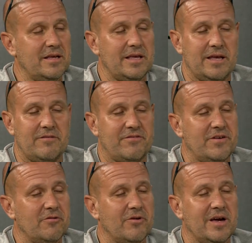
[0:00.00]
it
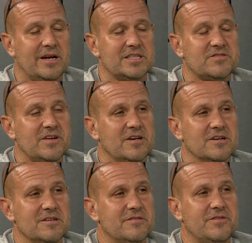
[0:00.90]
fit right on his finger.
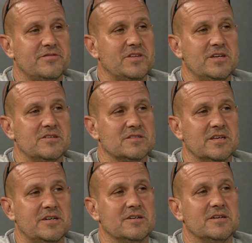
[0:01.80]
Fifty years
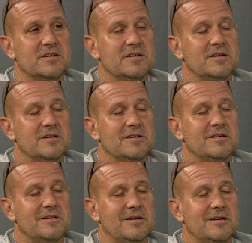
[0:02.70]
later,
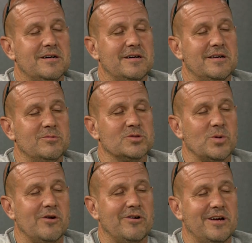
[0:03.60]
unbelievable. Uh, he was
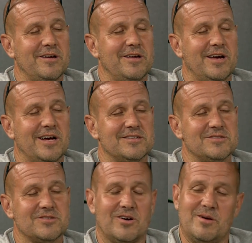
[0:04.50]
wearing it. Yeah.
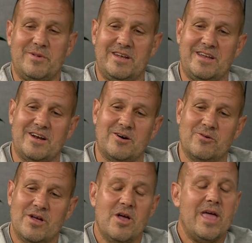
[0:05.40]
So I mean, you know,
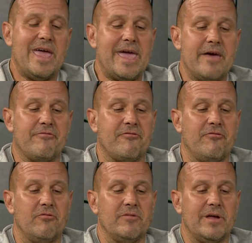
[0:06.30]
if
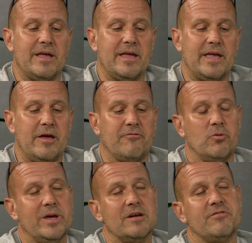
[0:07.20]
if
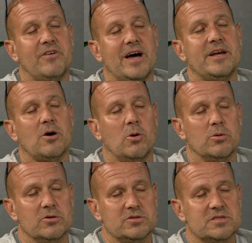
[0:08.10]
we can find
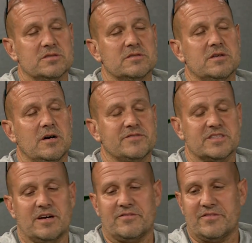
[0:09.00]
owners of
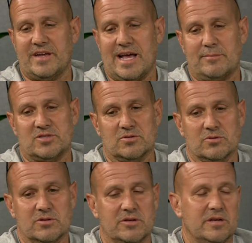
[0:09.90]
stuff, then
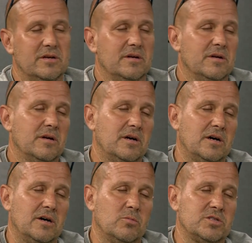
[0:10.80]
absolutely.
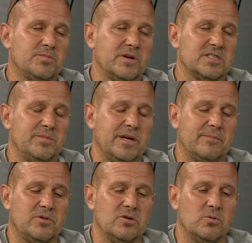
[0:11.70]
Uh, which brings me
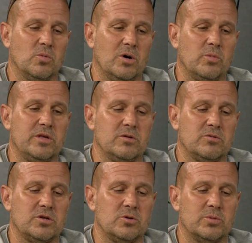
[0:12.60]
up to what we do
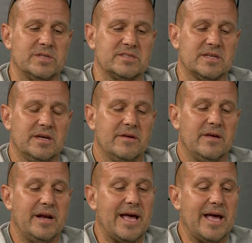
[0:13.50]
too is, and it